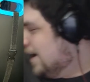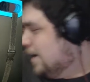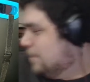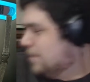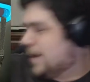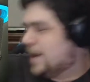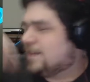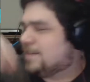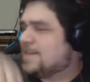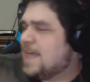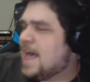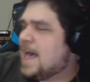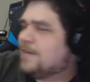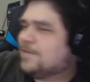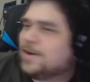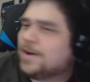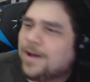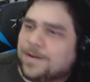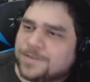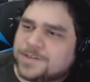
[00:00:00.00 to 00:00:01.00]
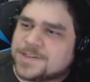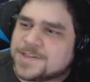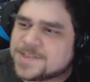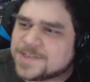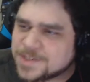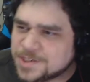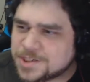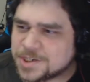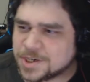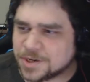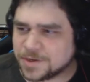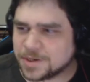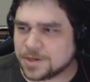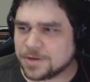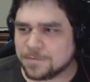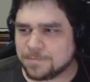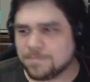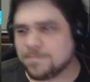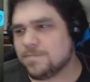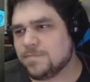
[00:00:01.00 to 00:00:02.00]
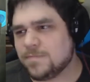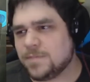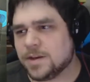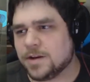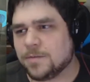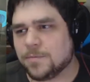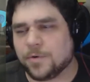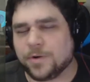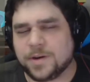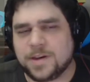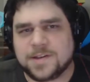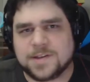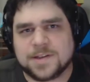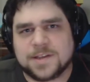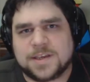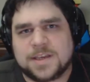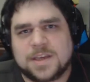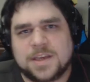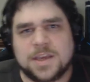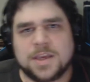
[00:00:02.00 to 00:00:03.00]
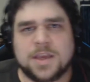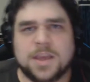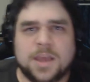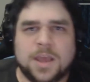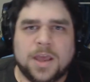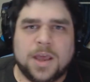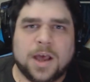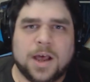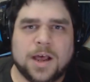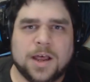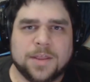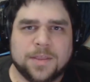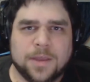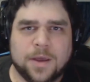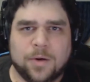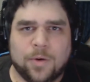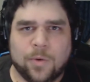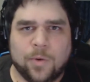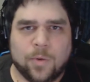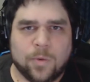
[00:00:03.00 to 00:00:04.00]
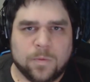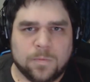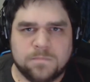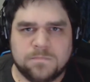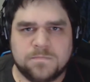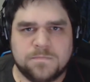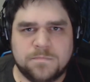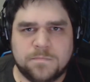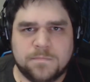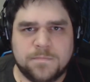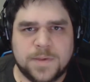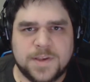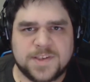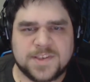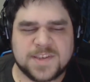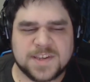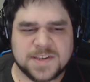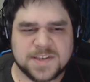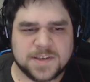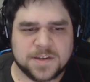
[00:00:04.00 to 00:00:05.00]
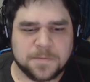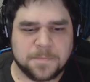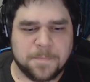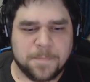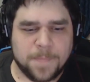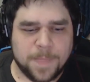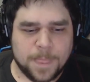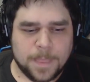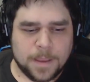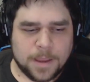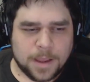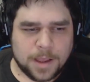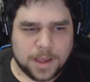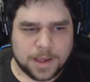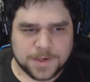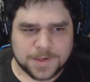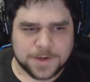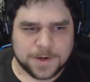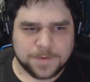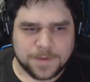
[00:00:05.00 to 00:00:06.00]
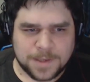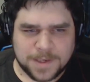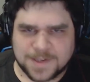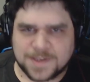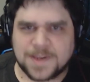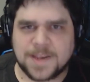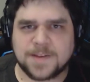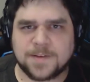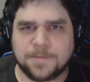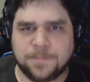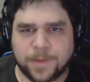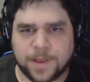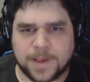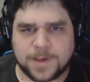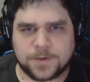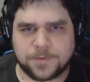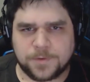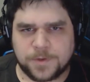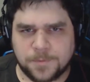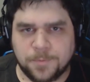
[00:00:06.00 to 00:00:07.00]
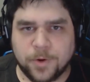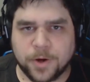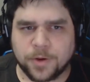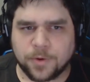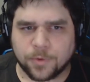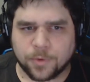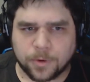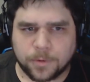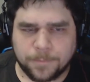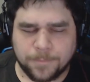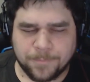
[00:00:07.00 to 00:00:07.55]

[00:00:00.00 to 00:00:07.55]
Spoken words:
I have it off just to show you more easily that whole system. So everything stays in place, which is pretty cool.